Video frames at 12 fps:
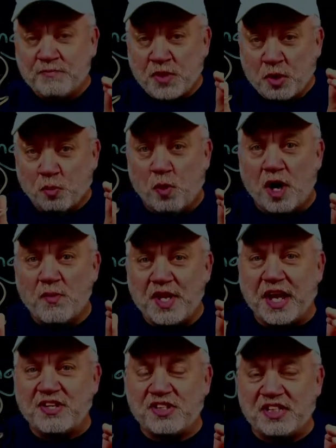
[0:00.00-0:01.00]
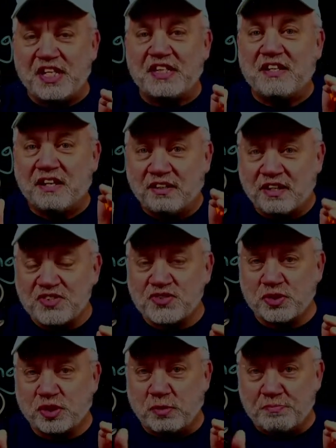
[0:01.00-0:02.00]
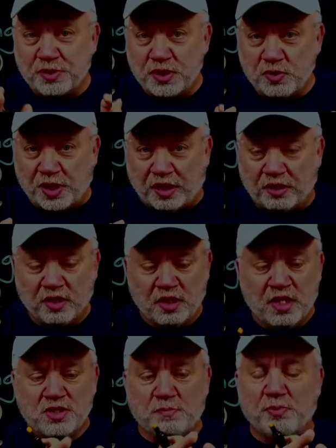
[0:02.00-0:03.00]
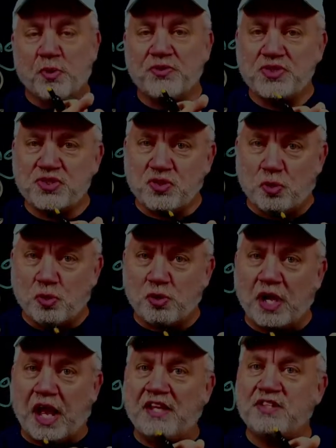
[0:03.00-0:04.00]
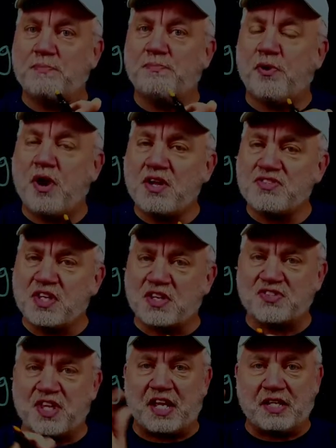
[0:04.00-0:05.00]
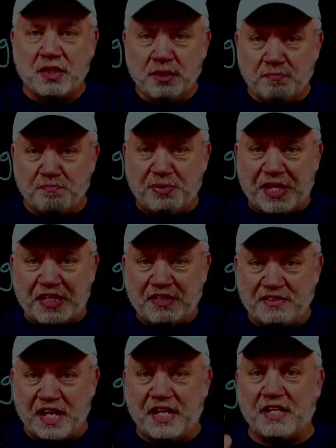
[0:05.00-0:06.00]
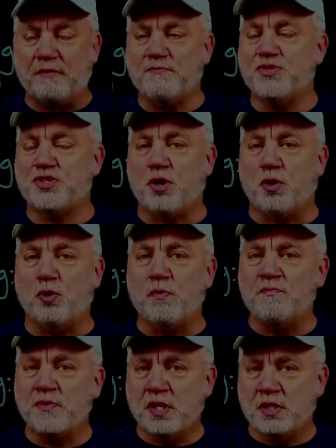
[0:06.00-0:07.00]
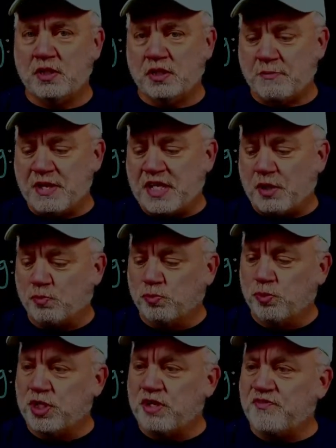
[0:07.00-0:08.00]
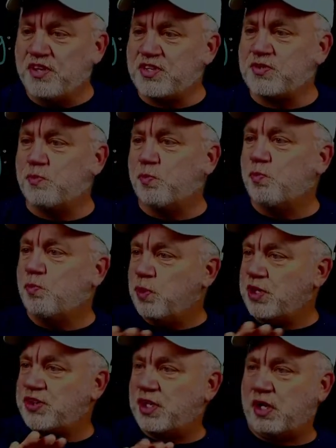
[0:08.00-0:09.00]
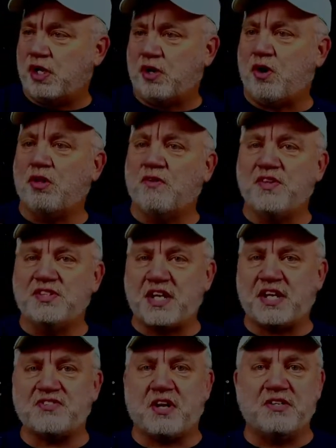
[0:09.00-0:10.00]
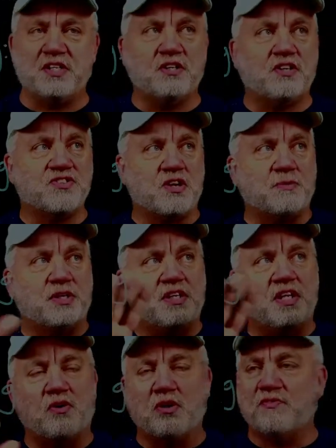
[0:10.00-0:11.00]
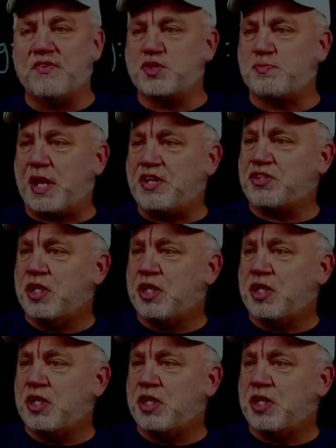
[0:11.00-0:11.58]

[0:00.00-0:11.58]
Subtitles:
we actually need cluster computing to both store and to process that big data. So let me get rid of this with all of the text on here, because I'm going to need all of this space.